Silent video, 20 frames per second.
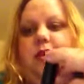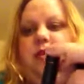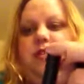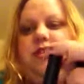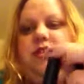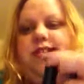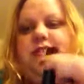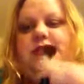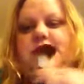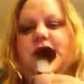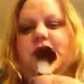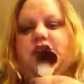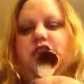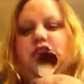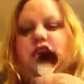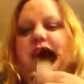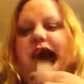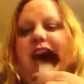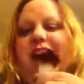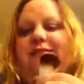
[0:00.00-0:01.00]
just a
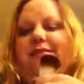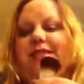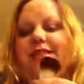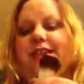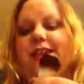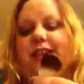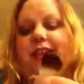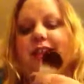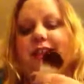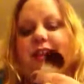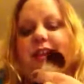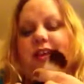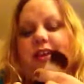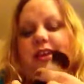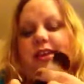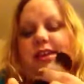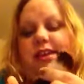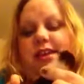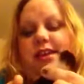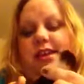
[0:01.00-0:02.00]
traveling
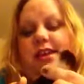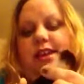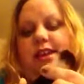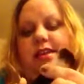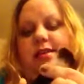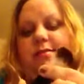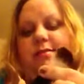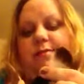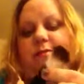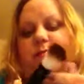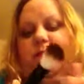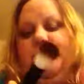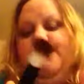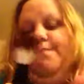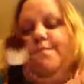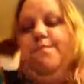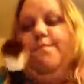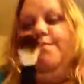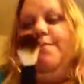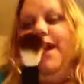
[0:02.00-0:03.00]

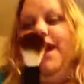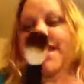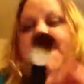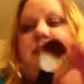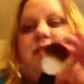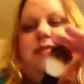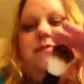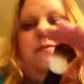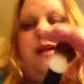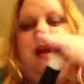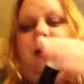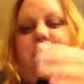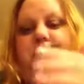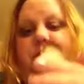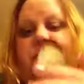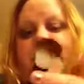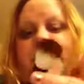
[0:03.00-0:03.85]
baked powder